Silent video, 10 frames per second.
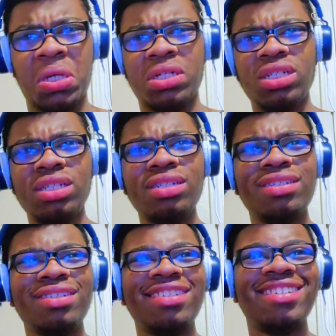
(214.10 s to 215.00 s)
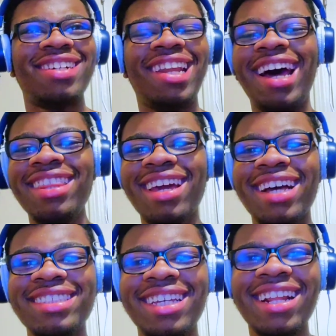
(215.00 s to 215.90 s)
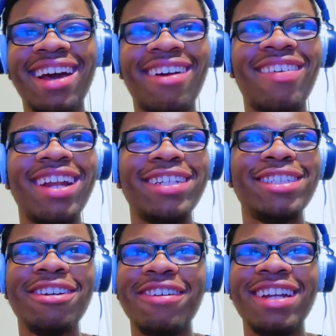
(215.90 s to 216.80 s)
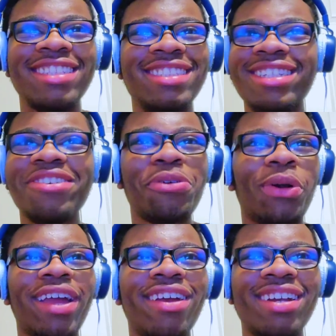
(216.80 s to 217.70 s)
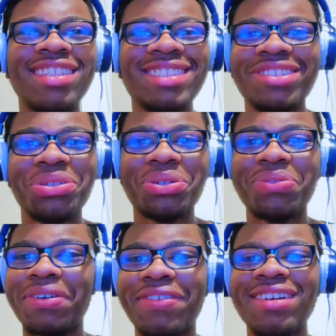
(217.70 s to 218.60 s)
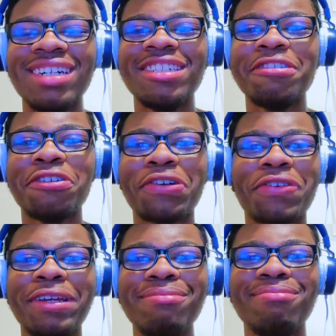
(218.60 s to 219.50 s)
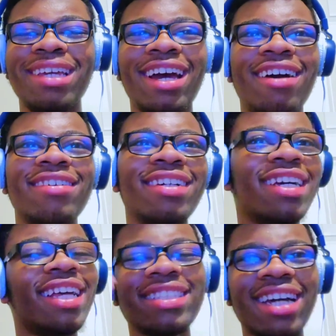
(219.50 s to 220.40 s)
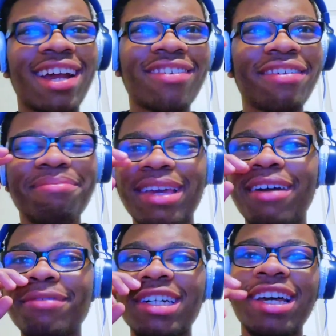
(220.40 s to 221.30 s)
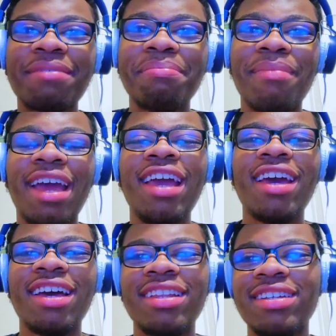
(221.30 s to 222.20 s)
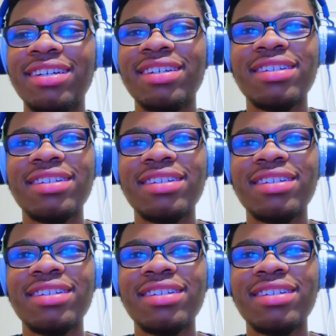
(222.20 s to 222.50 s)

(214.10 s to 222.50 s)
Ooh, and I think I've seen that already too, and it's still weird. It's still a little creeping me out. It's kind of creeping me out, but like, man.